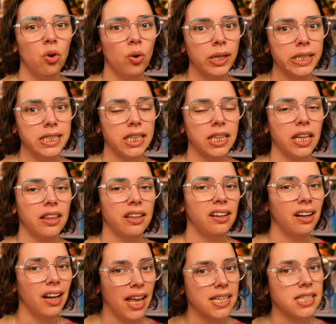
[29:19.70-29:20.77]
Or is it that
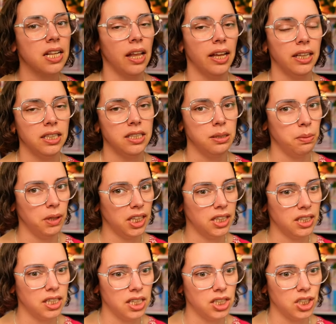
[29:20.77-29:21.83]
they're less likely to be in
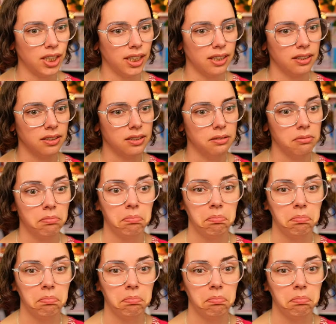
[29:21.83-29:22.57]
the teaching guild?